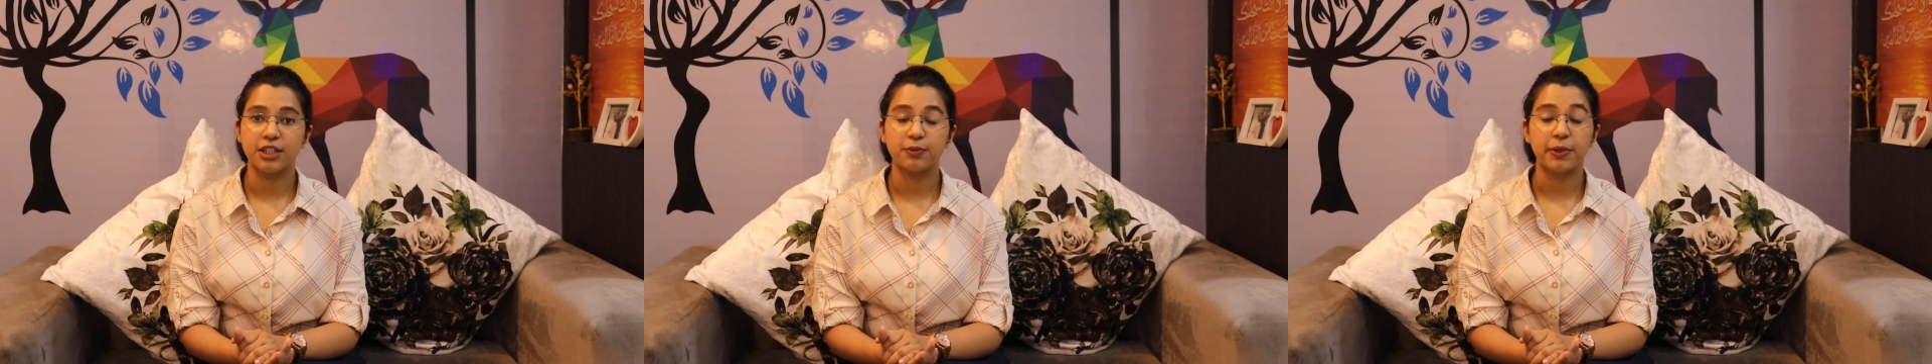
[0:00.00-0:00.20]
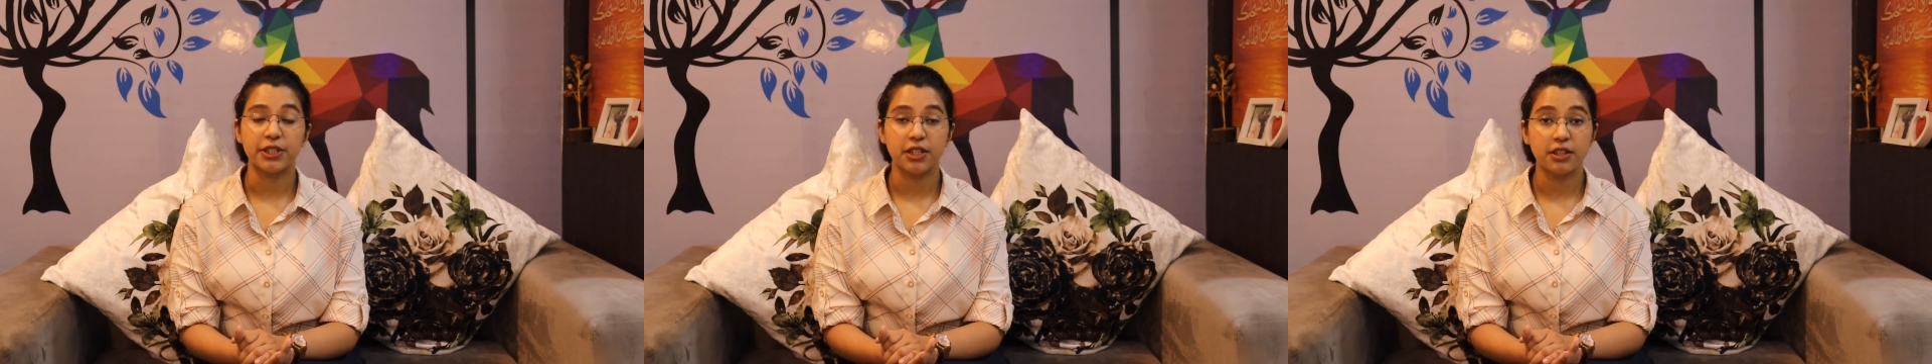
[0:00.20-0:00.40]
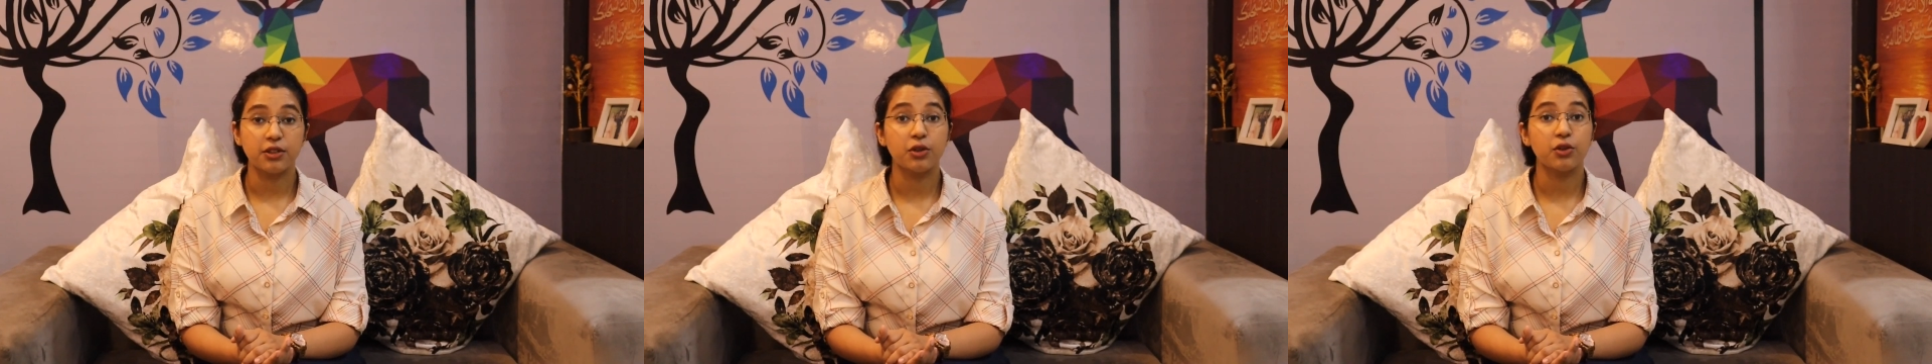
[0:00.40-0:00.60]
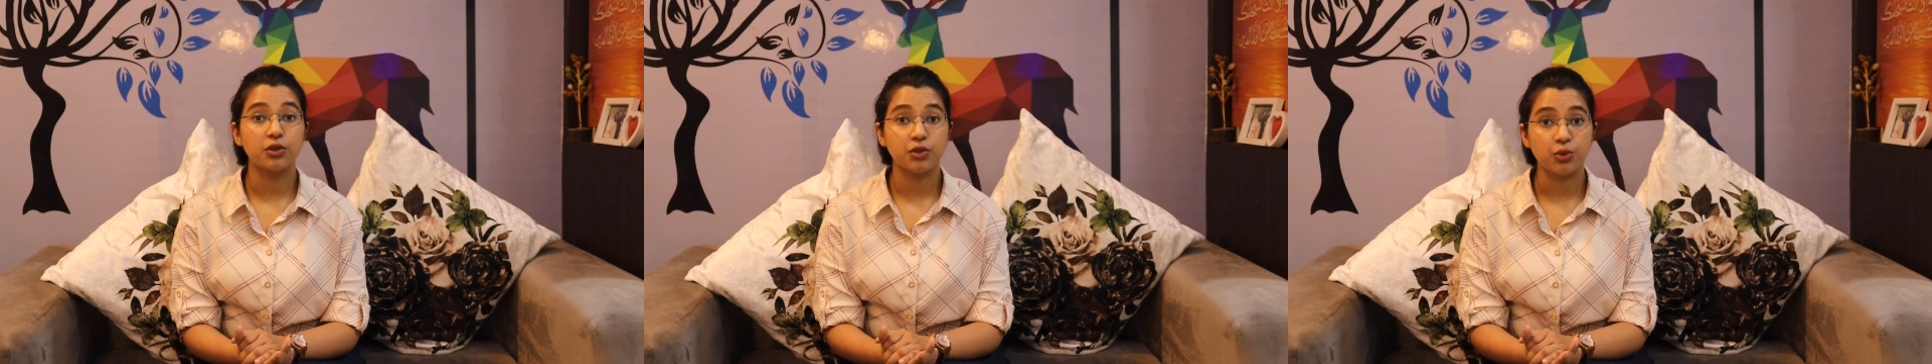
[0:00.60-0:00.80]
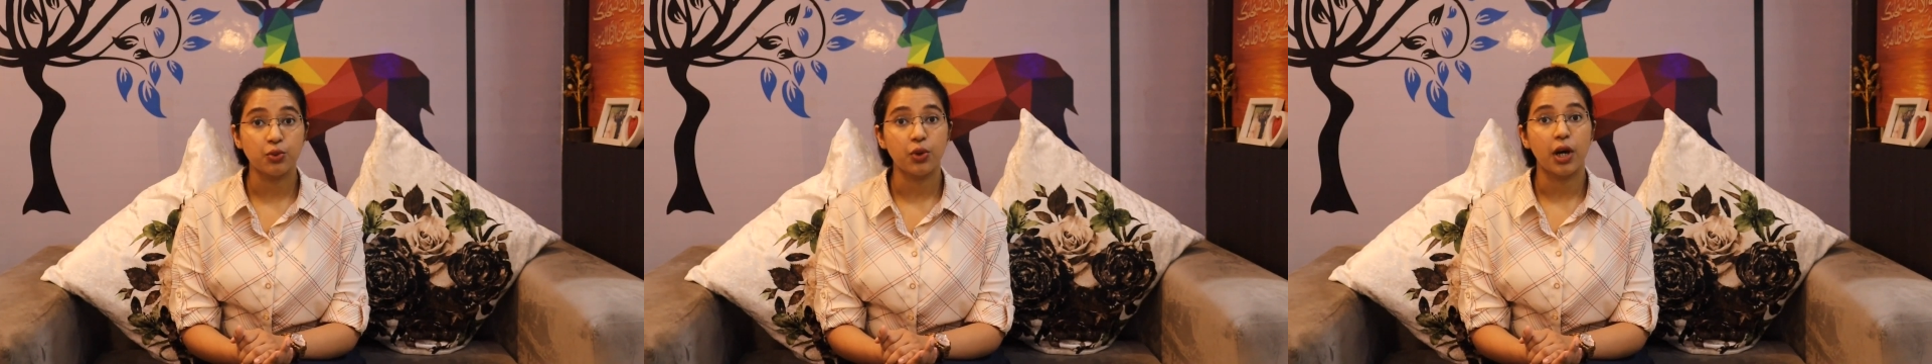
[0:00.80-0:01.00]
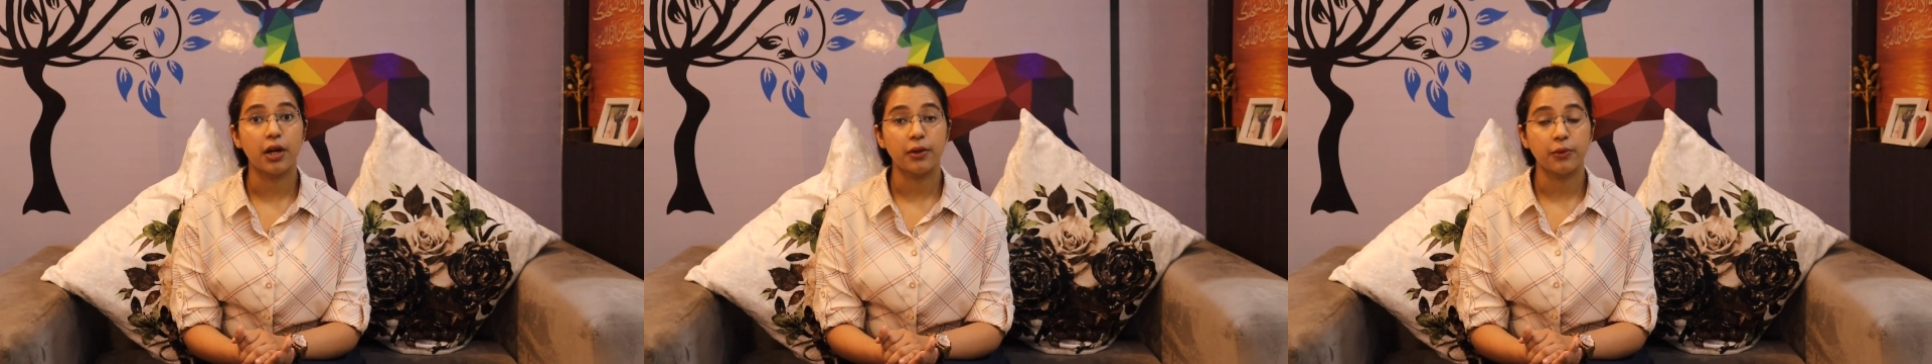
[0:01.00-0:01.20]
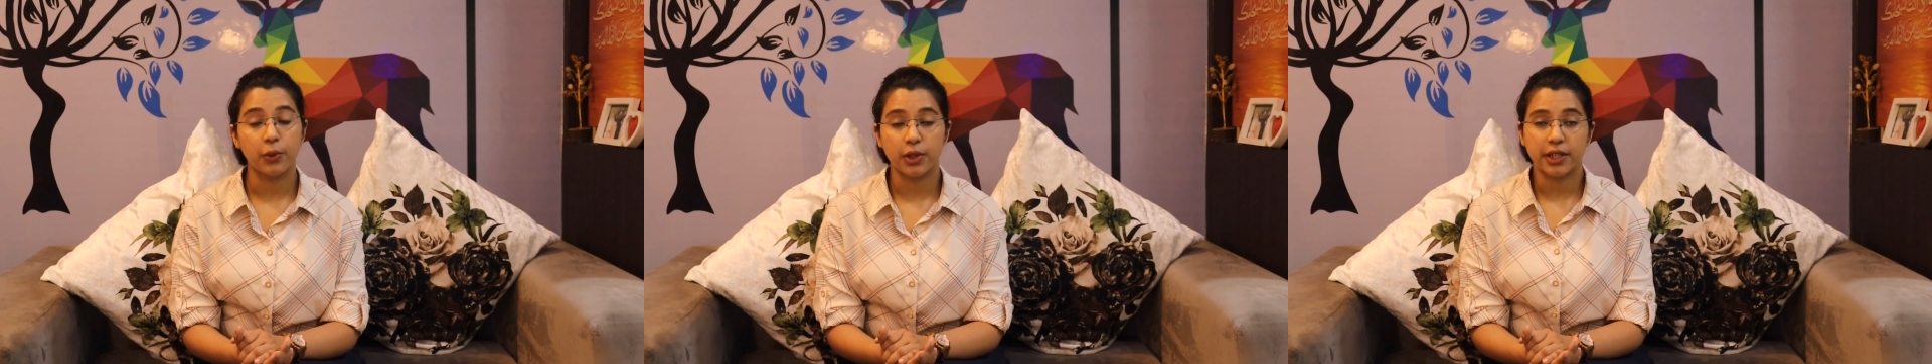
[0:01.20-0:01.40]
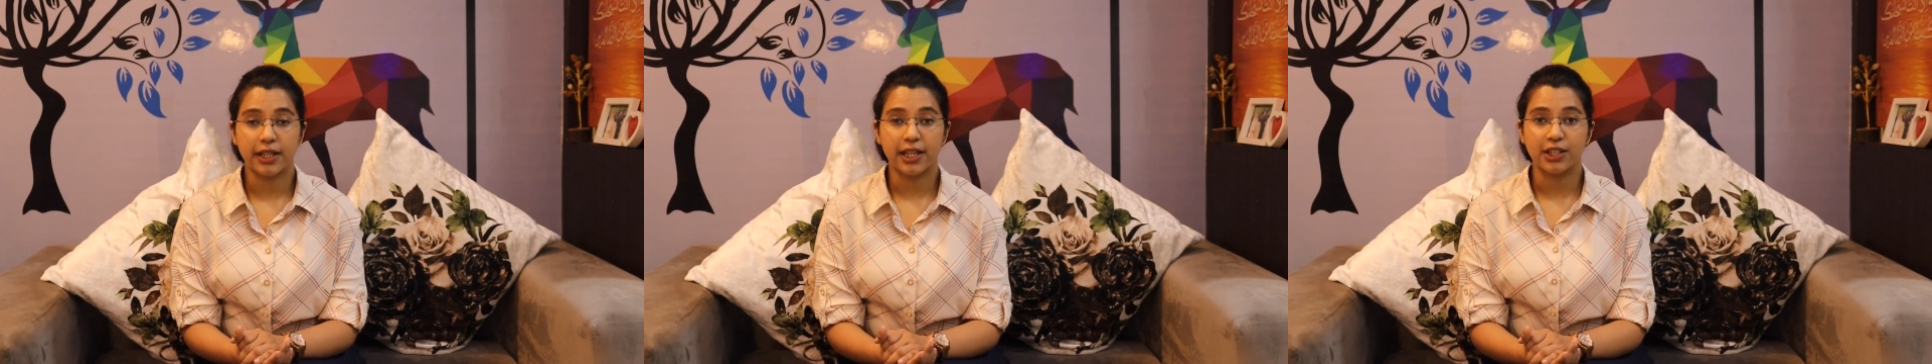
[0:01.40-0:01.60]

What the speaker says: especially those who are working